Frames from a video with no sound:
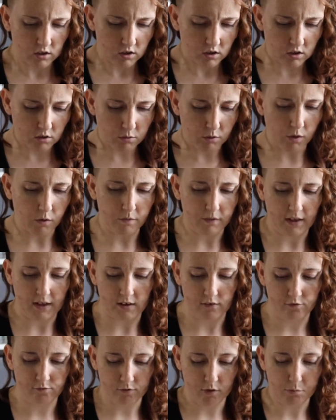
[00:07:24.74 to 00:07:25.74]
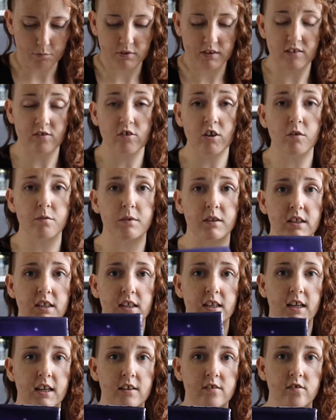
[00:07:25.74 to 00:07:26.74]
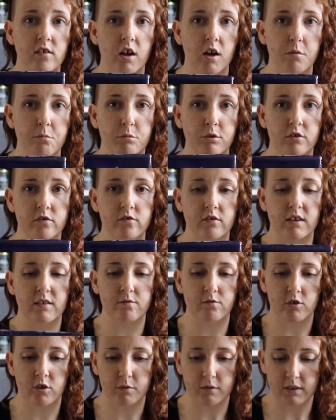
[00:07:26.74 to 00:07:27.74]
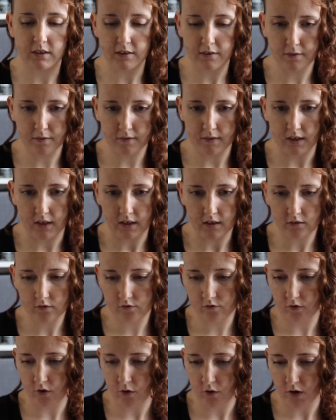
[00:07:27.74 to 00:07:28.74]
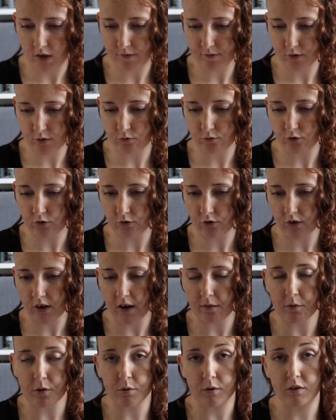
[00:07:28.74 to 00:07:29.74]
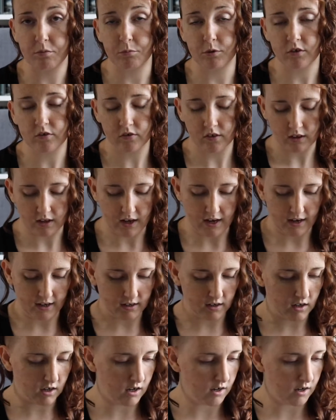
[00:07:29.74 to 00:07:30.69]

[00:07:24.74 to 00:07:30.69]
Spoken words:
quote that is from, but these are really nice. Book sleeves are really thick, so if you do travel with books a lot,